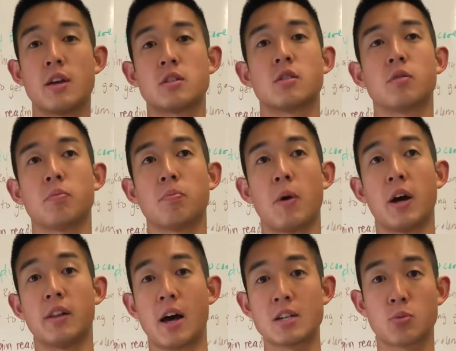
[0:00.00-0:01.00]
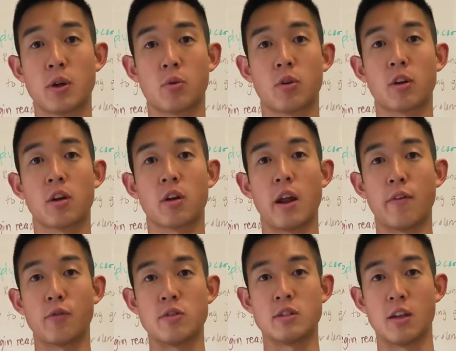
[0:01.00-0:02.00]
It's my last week working on
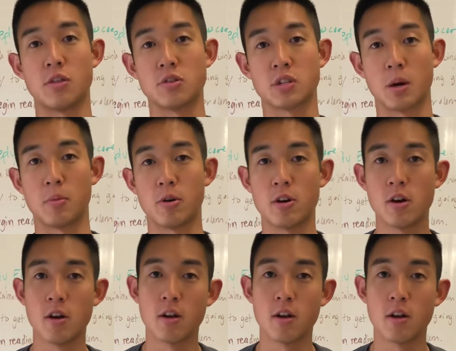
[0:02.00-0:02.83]
F-110 this summer.